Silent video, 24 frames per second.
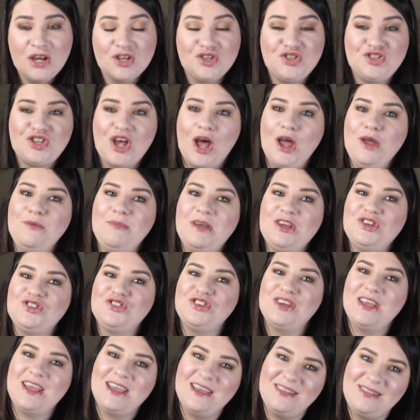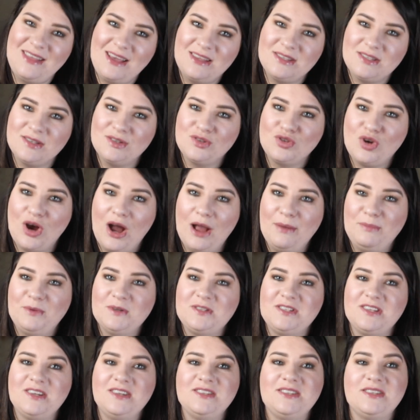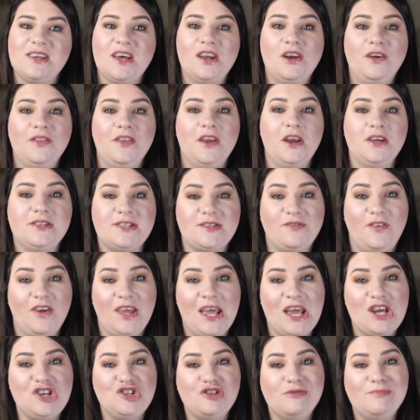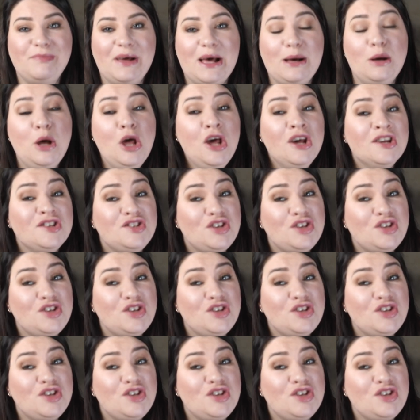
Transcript: So make sure you hit that subscribe button and turn on the notification bell